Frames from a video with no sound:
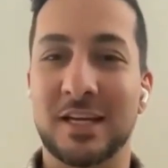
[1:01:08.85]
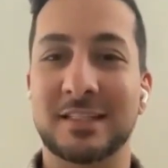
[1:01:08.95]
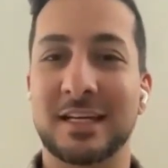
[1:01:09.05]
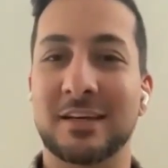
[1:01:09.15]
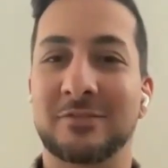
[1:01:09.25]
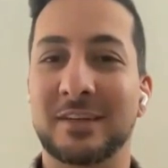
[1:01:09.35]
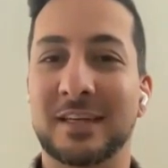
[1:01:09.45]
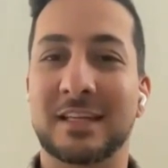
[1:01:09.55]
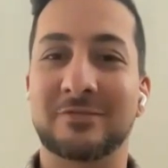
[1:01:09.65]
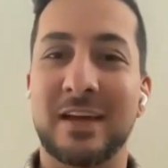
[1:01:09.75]
You gotta
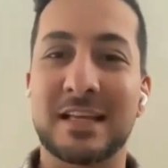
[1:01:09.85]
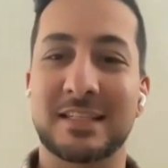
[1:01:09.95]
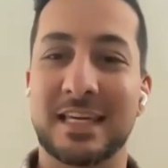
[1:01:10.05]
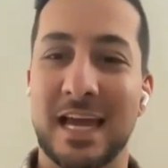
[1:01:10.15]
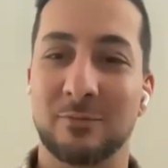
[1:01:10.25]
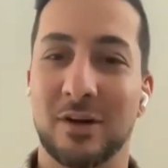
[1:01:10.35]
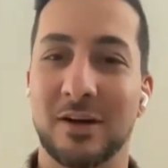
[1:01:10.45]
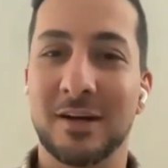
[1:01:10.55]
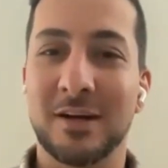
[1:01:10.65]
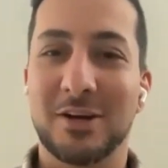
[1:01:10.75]
get a fancy
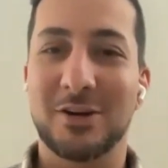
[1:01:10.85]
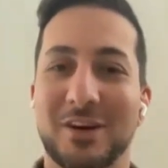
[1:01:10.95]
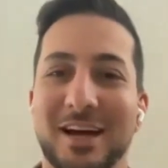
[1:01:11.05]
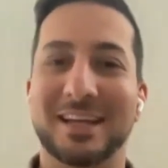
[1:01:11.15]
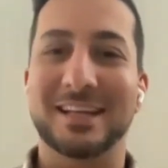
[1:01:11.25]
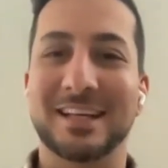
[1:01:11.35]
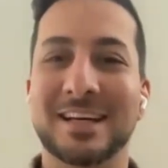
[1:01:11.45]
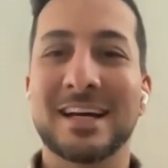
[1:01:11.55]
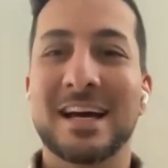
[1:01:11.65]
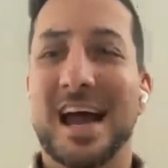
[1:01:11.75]
camera, right?
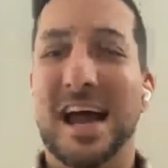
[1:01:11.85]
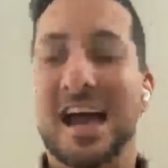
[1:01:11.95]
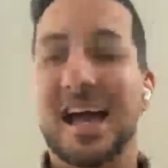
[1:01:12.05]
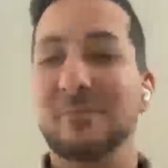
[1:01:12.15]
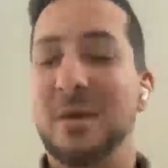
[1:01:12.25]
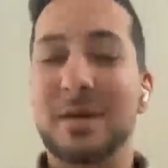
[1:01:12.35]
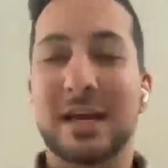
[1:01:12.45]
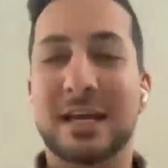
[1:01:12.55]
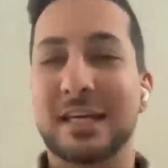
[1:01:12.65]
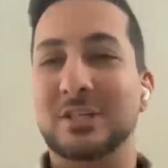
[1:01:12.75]
And
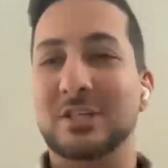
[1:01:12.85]
maybe I can